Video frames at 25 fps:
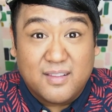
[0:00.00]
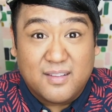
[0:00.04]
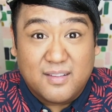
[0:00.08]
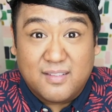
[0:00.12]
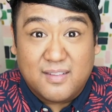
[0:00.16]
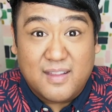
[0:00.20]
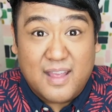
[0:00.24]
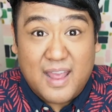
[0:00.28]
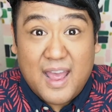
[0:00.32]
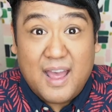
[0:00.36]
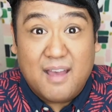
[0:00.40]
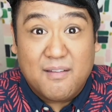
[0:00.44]

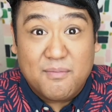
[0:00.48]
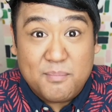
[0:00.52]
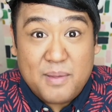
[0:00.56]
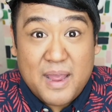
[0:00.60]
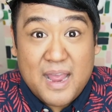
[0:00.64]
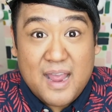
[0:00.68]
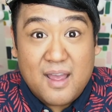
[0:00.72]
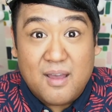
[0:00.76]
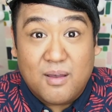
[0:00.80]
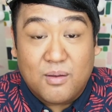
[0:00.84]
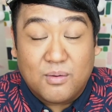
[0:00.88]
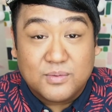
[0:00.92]
it's a half
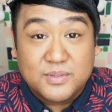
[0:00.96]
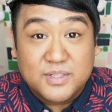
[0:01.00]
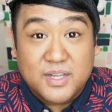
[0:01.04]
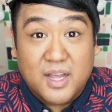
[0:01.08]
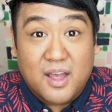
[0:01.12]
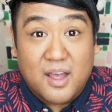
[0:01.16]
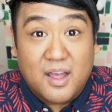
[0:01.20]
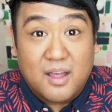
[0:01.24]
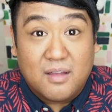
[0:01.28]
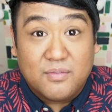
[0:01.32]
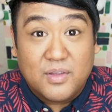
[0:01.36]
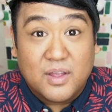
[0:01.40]
pound
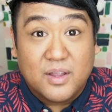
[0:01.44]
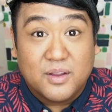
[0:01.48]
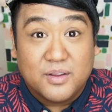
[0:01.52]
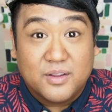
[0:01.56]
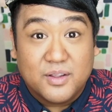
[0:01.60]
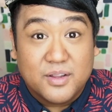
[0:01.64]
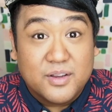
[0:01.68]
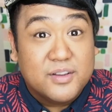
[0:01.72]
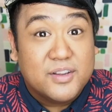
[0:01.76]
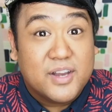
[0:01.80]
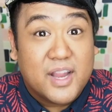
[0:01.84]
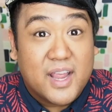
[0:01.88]
of
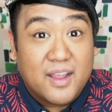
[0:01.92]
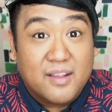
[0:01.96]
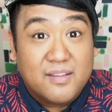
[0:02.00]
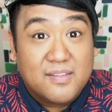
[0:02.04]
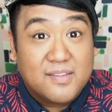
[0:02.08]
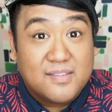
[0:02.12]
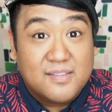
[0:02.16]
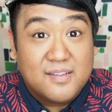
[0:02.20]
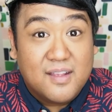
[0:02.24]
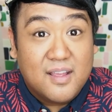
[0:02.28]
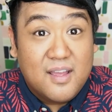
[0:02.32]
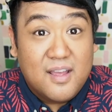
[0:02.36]

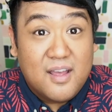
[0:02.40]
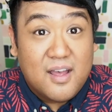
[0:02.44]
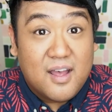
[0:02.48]
goodness